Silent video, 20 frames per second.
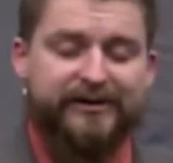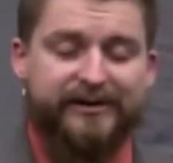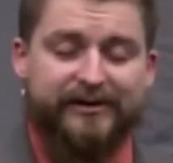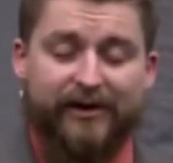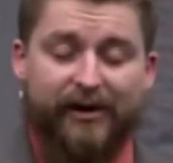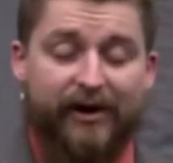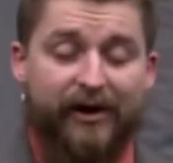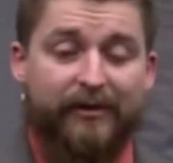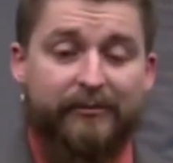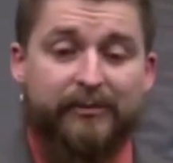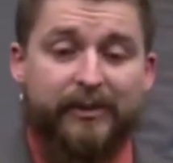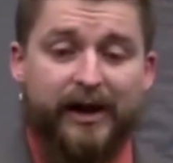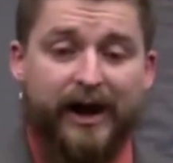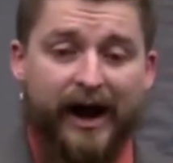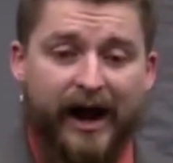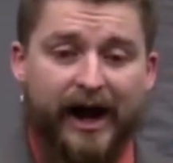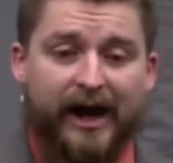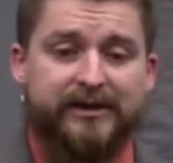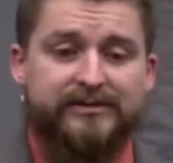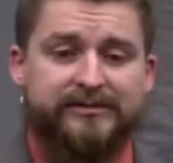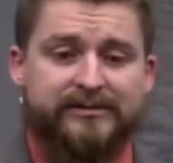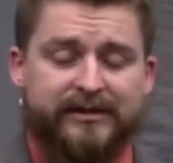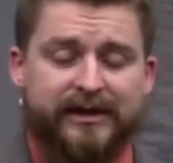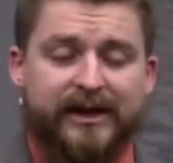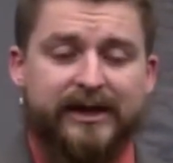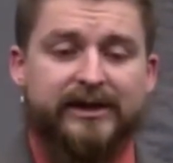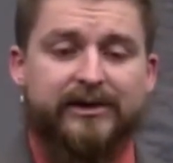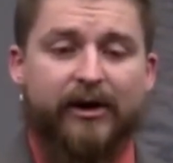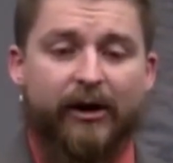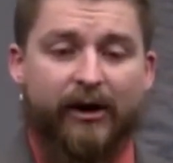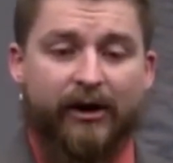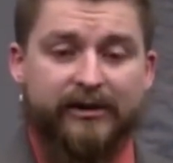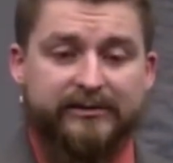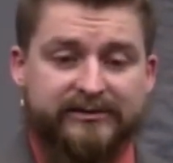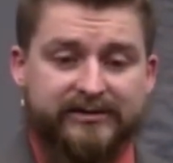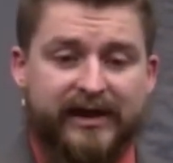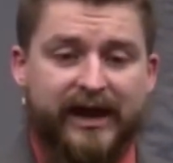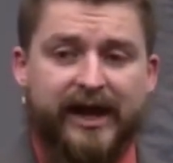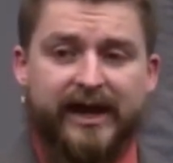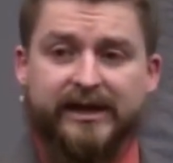at all, but I think our
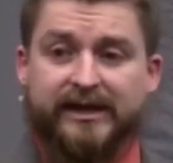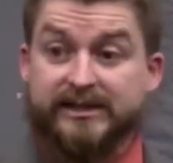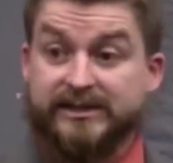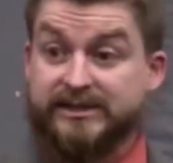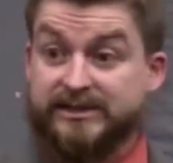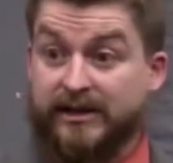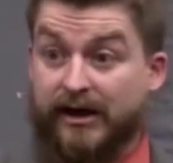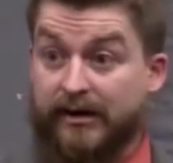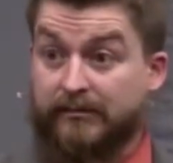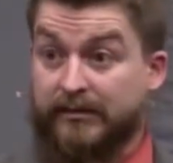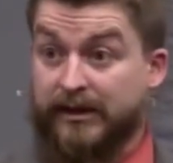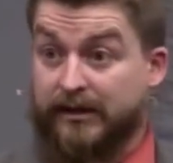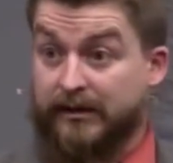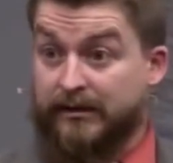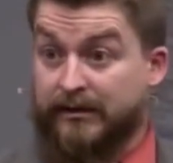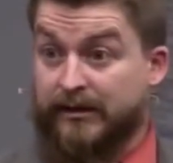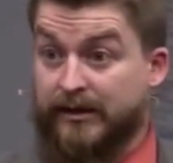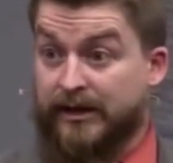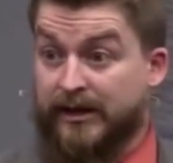day is coming.